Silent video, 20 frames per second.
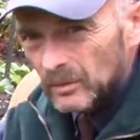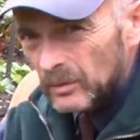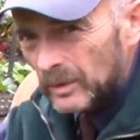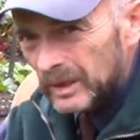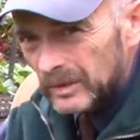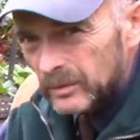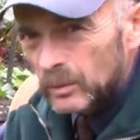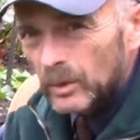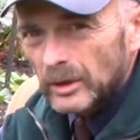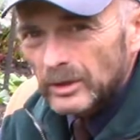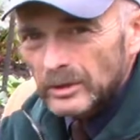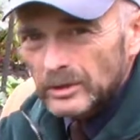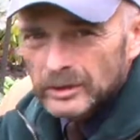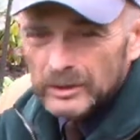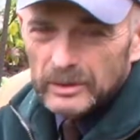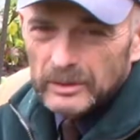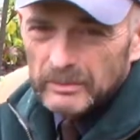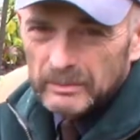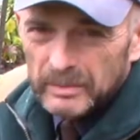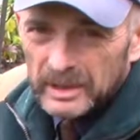with what
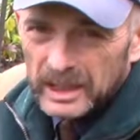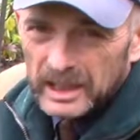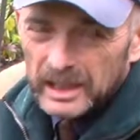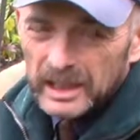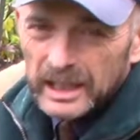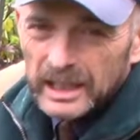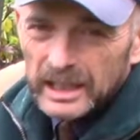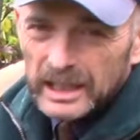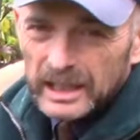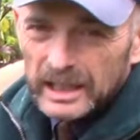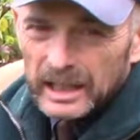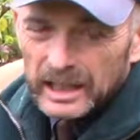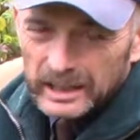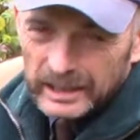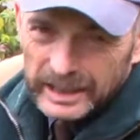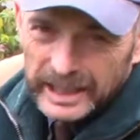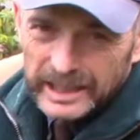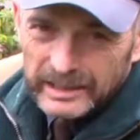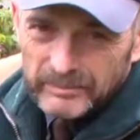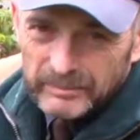could be a
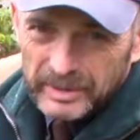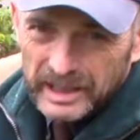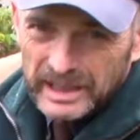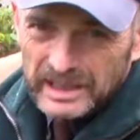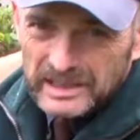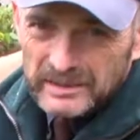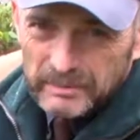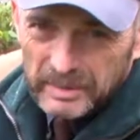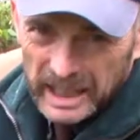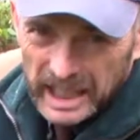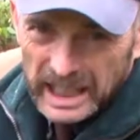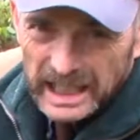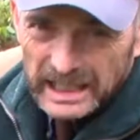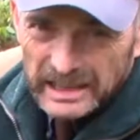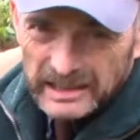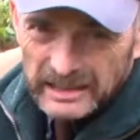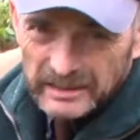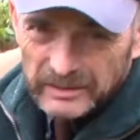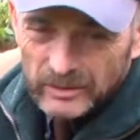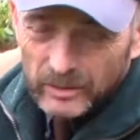lead-based
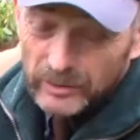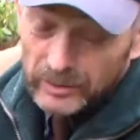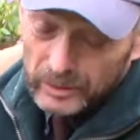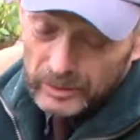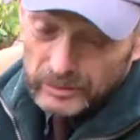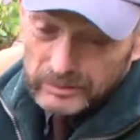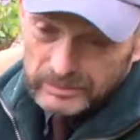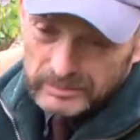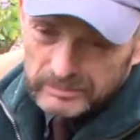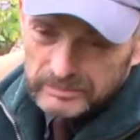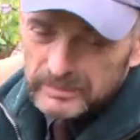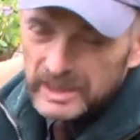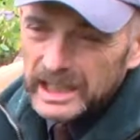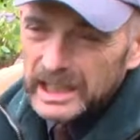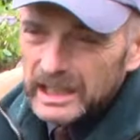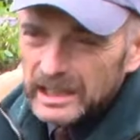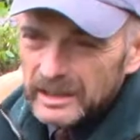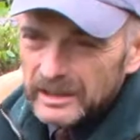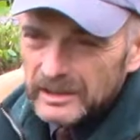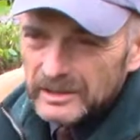paint, although
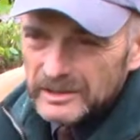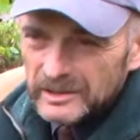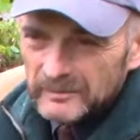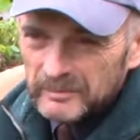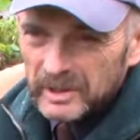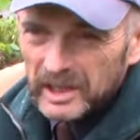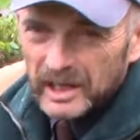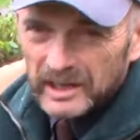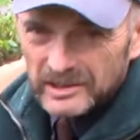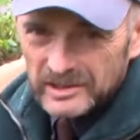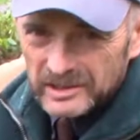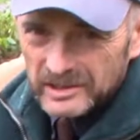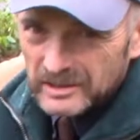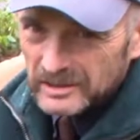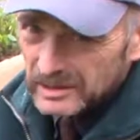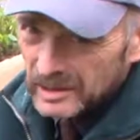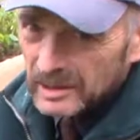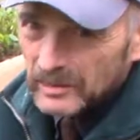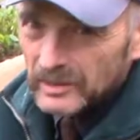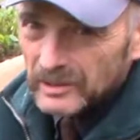many years have passed
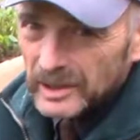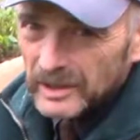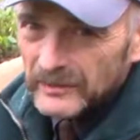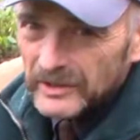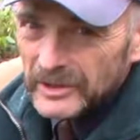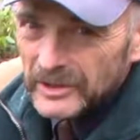since they were ever